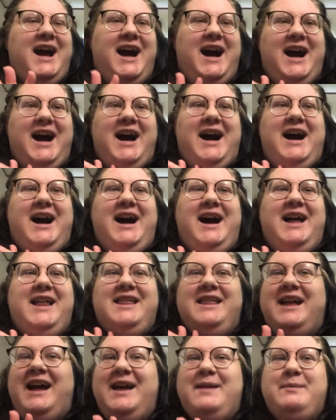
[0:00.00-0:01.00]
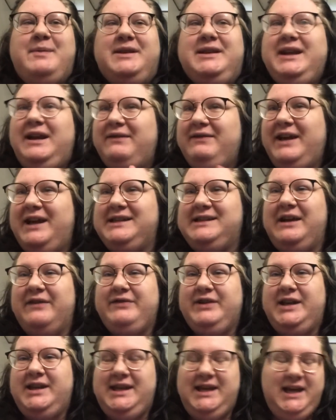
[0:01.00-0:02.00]
I believe that's
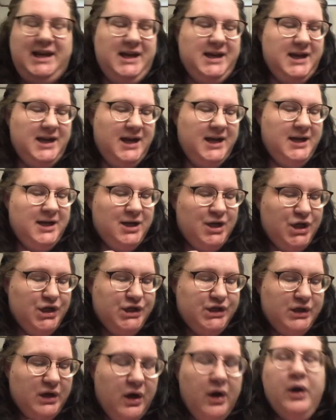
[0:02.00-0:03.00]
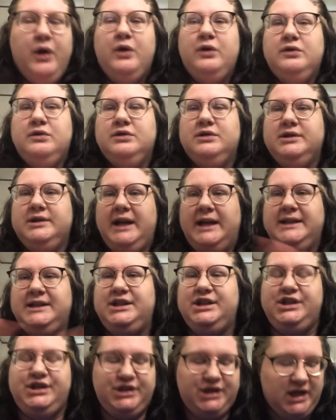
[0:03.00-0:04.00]
everything. So
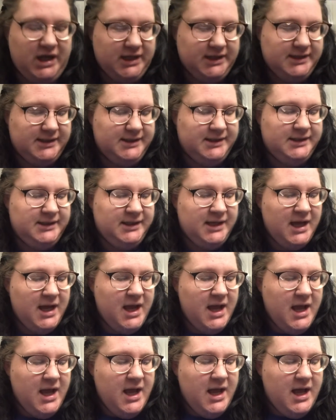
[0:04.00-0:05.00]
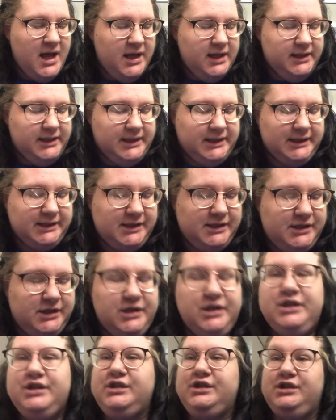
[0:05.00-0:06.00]
let's just get
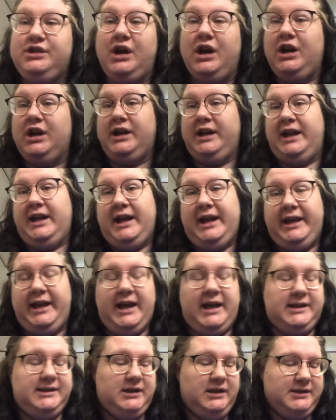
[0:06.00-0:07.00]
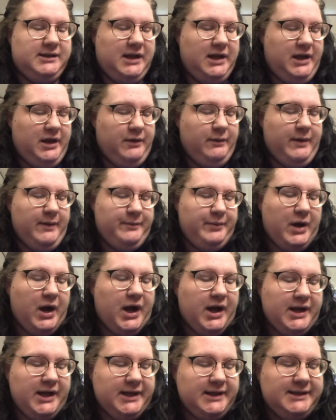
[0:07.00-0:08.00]
started, I guess. I'll tell you what
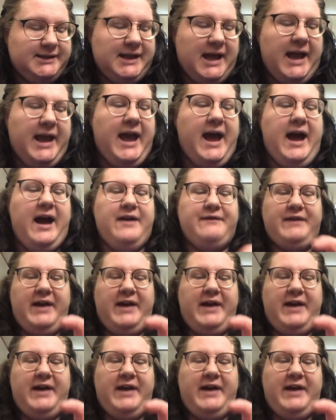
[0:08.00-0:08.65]
products I have.